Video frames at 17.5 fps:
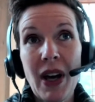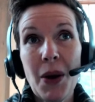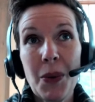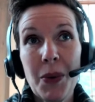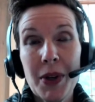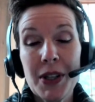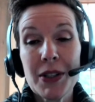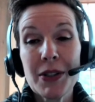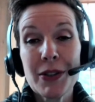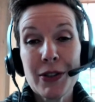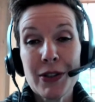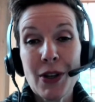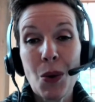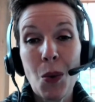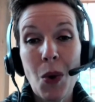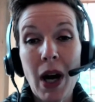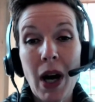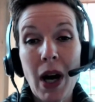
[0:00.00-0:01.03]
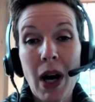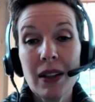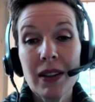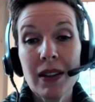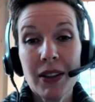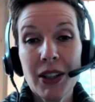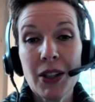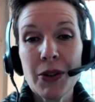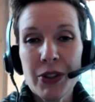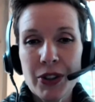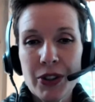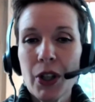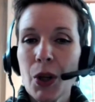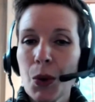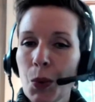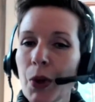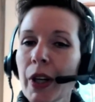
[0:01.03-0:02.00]
That was a while,
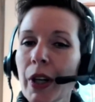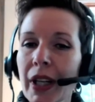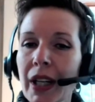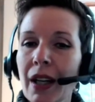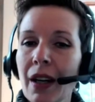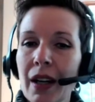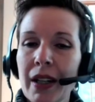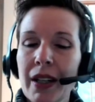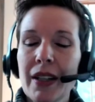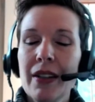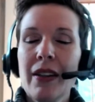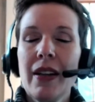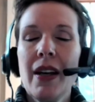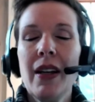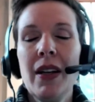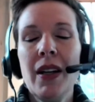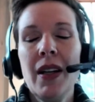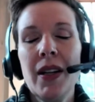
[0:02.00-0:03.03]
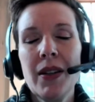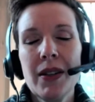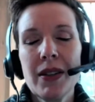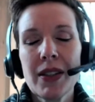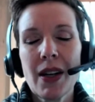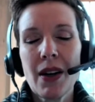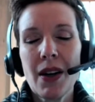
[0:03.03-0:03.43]
started working on it then,